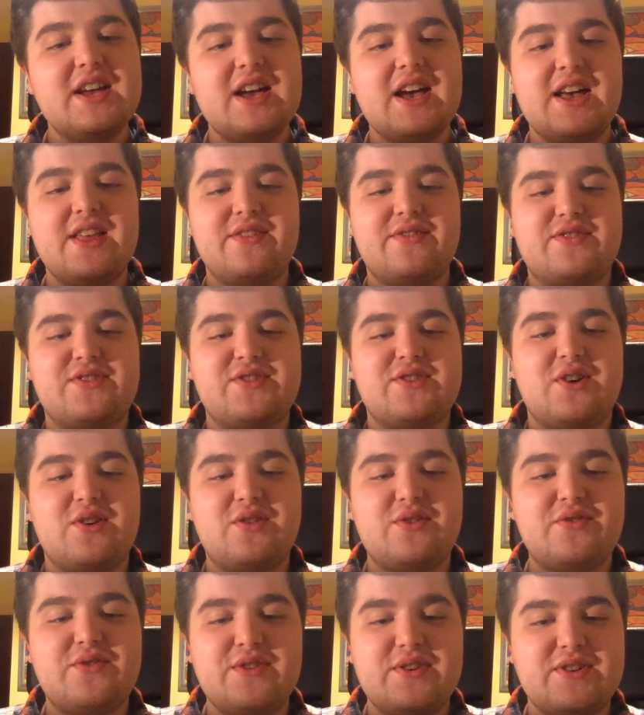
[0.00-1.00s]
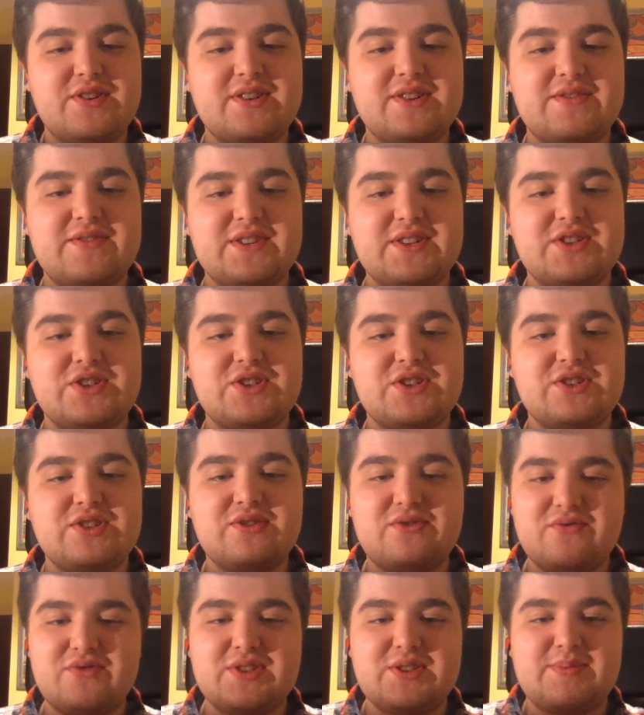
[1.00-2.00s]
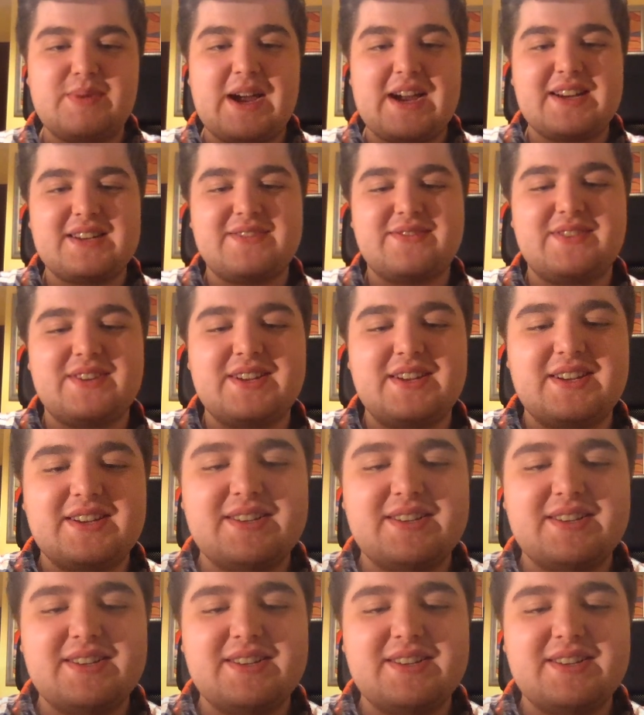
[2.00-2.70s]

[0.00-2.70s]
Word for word: and the photography division, respectively.